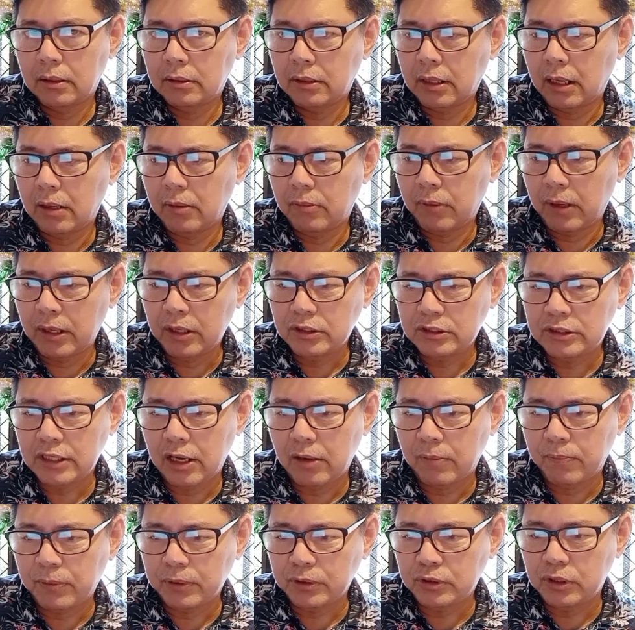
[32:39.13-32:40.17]
When you say
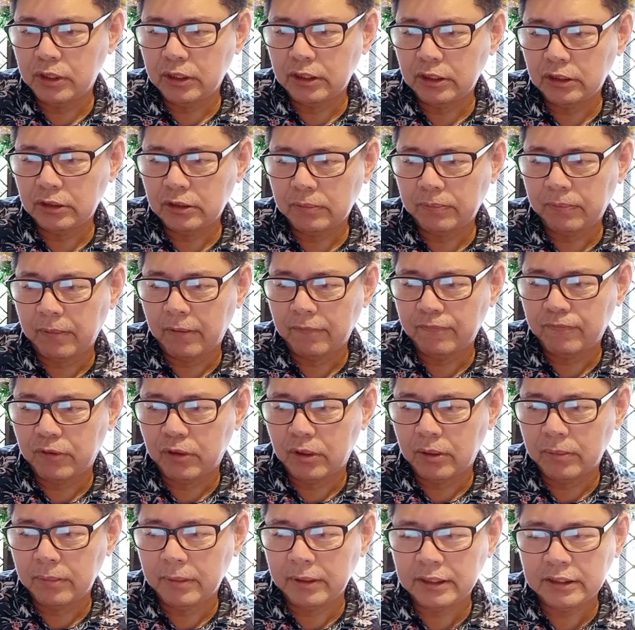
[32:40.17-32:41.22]
opportunity to
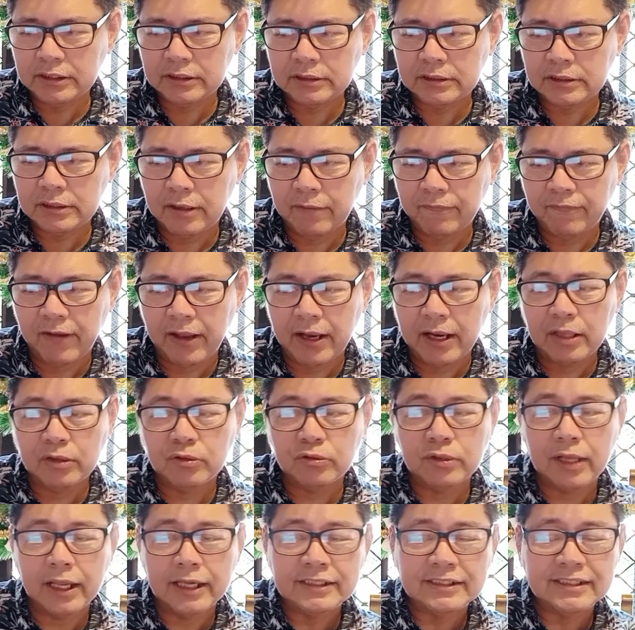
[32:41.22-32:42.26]
perform, it is referring to the
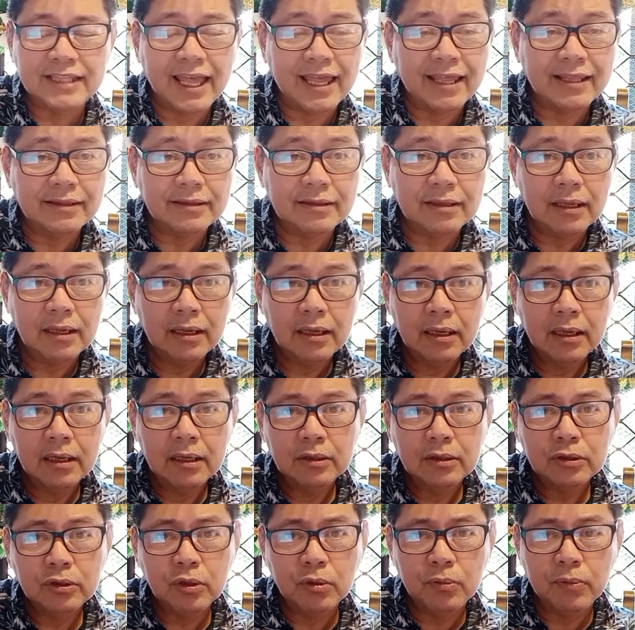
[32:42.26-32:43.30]
extent
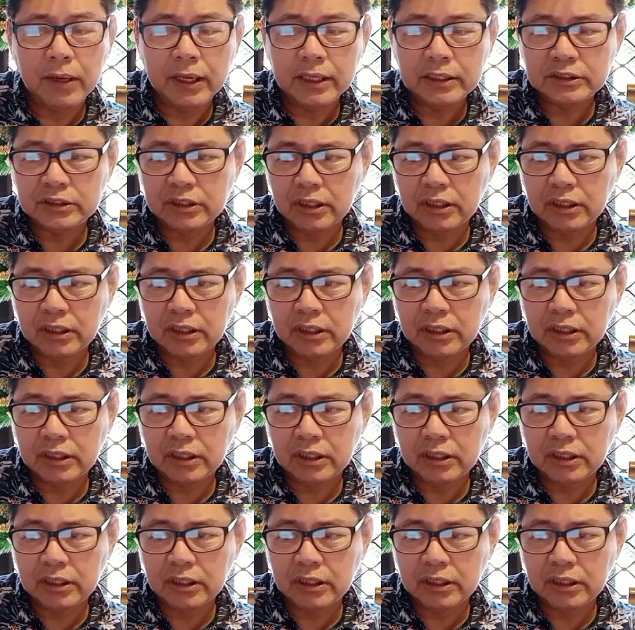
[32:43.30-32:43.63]
to which